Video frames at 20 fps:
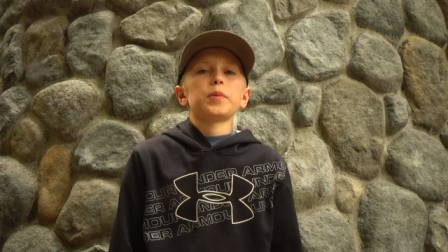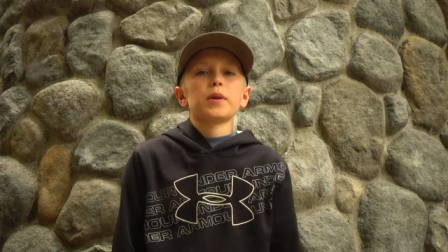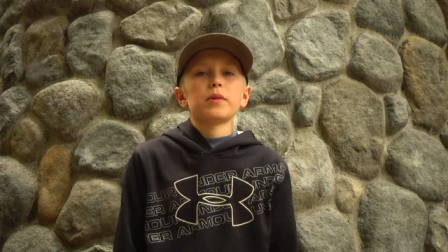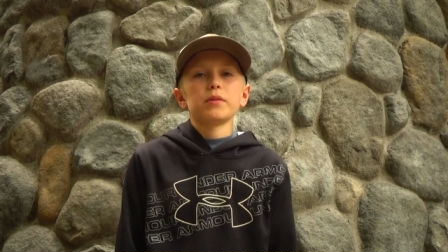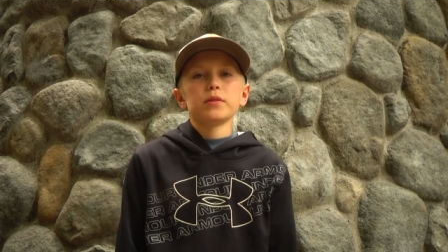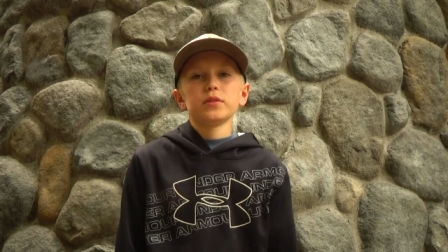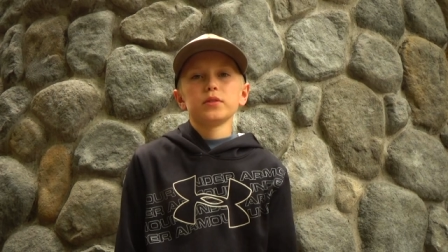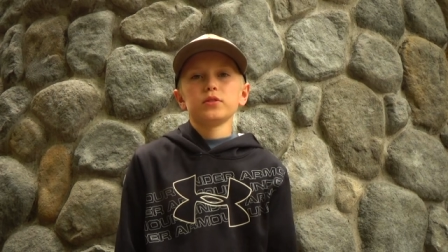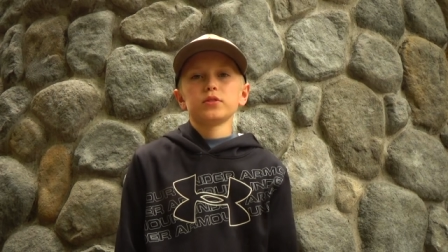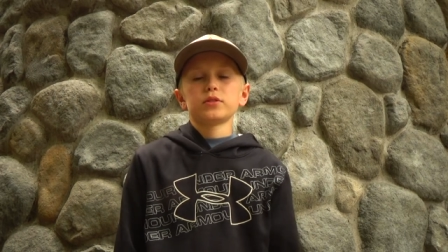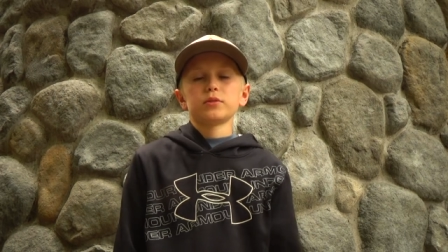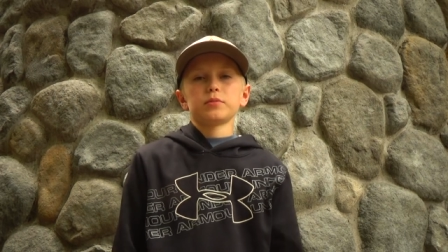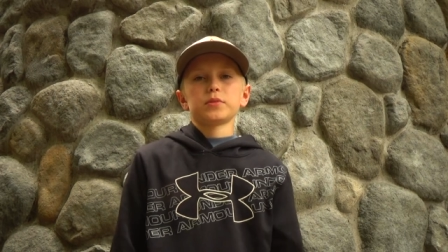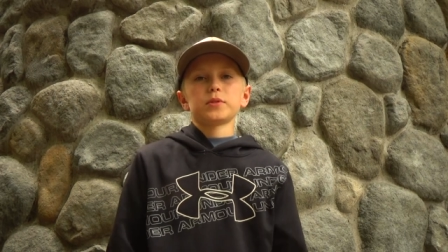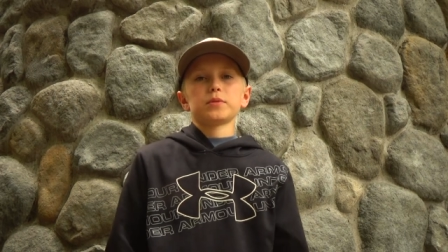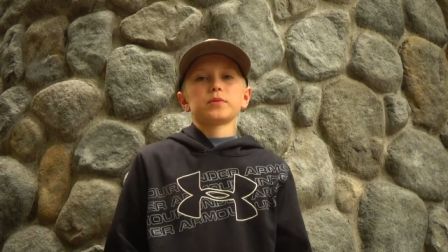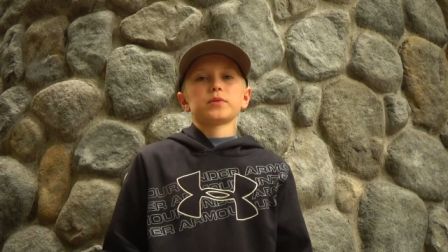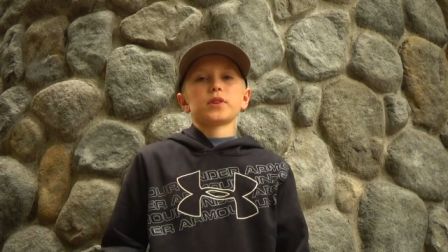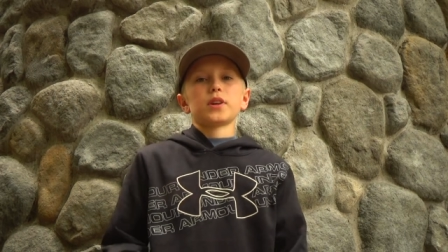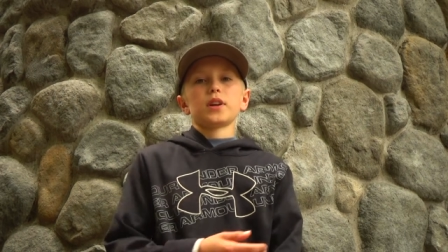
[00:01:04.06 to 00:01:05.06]
probably lose some
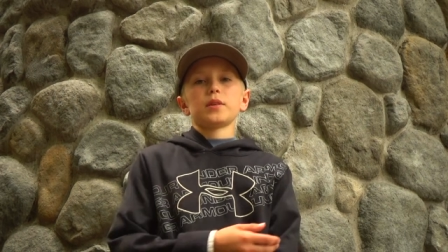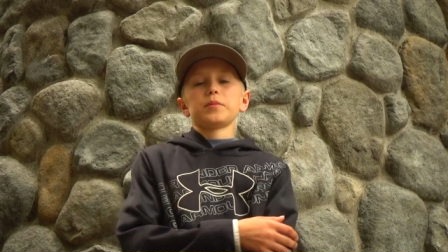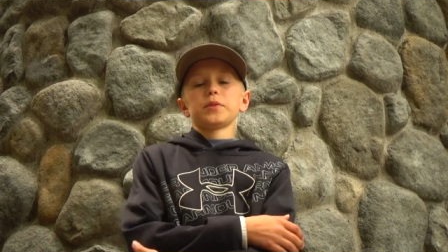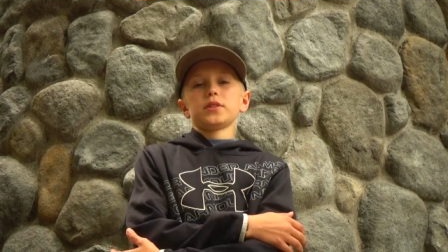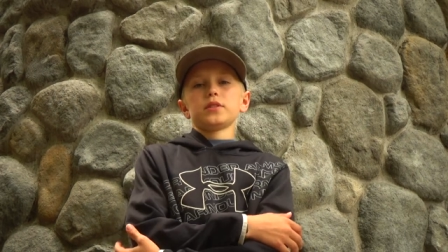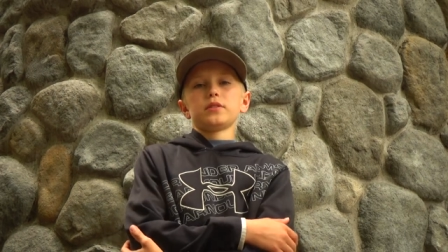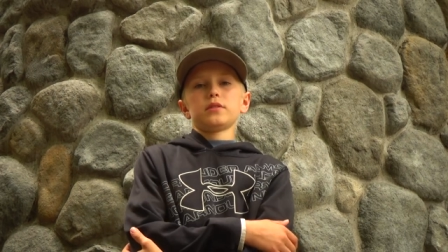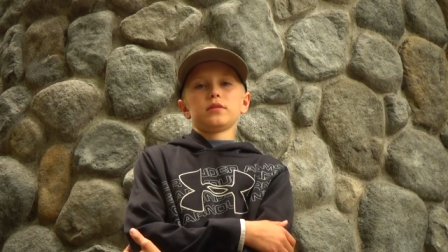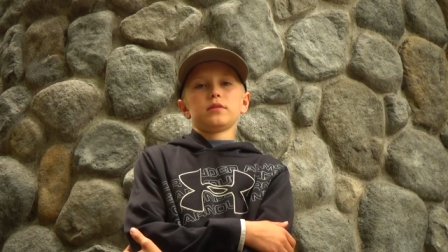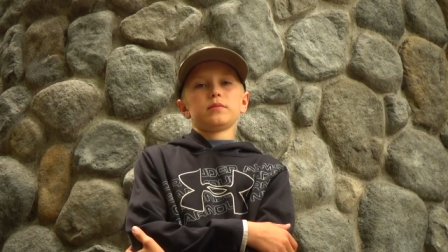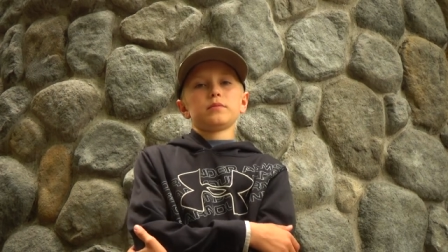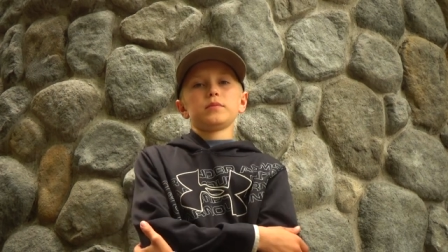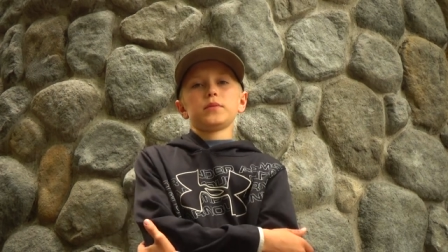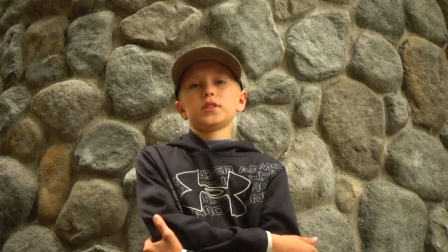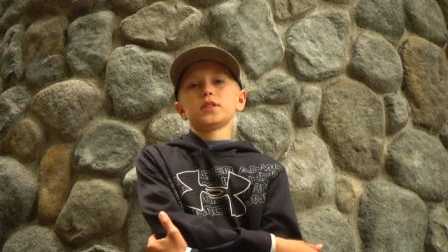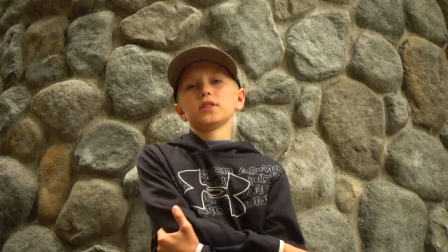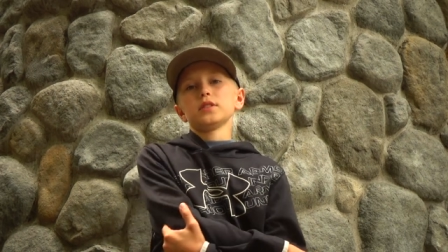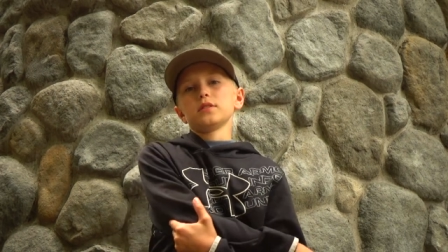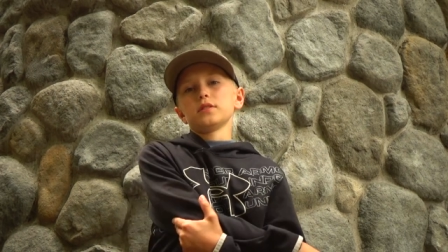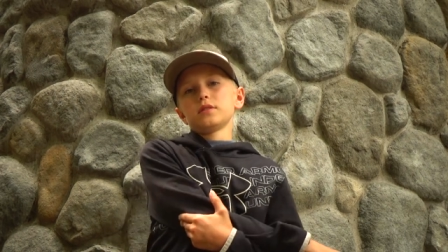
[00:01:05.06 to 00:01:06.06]
subscribers
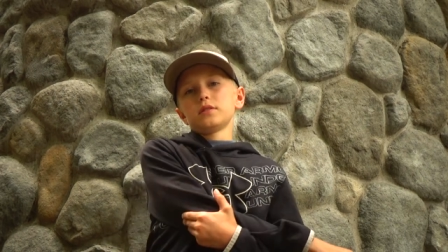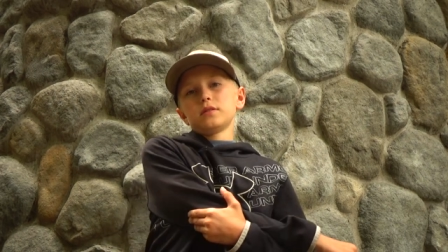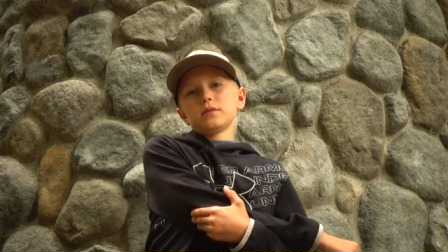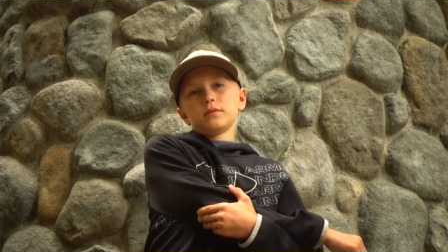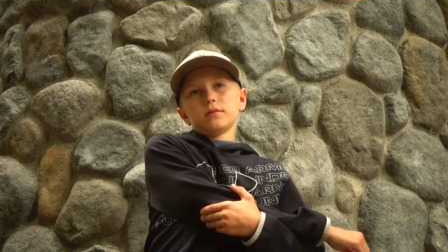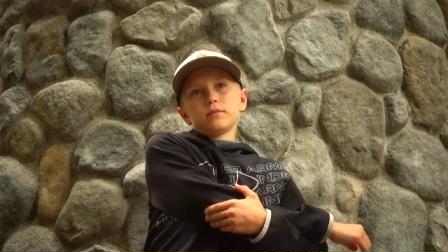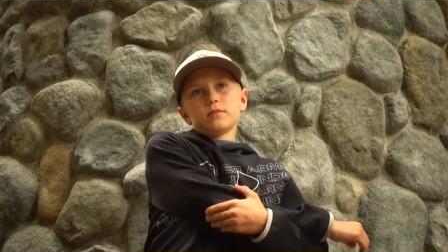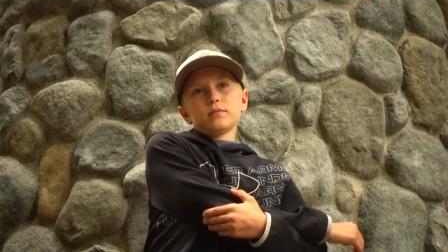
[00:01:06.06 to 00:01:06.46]
because